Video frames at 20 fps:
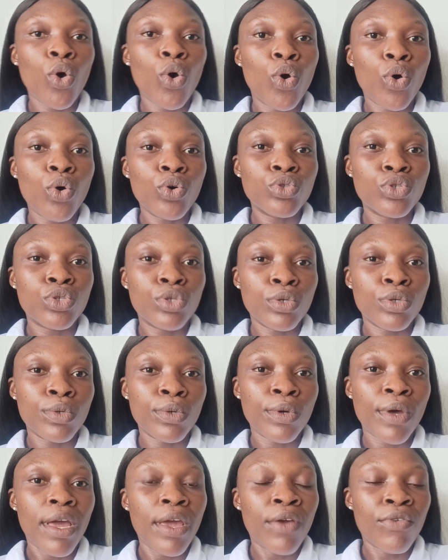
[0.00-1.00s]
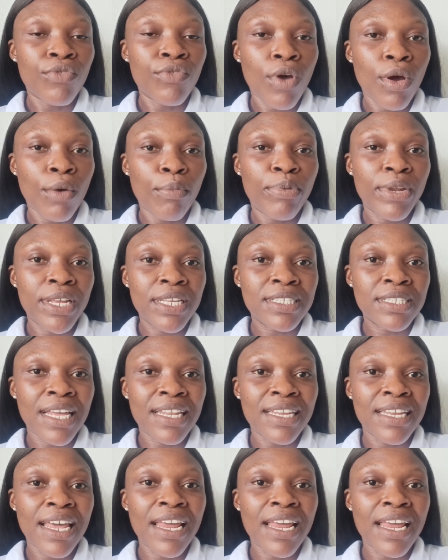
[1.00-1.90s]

go to a wrong place and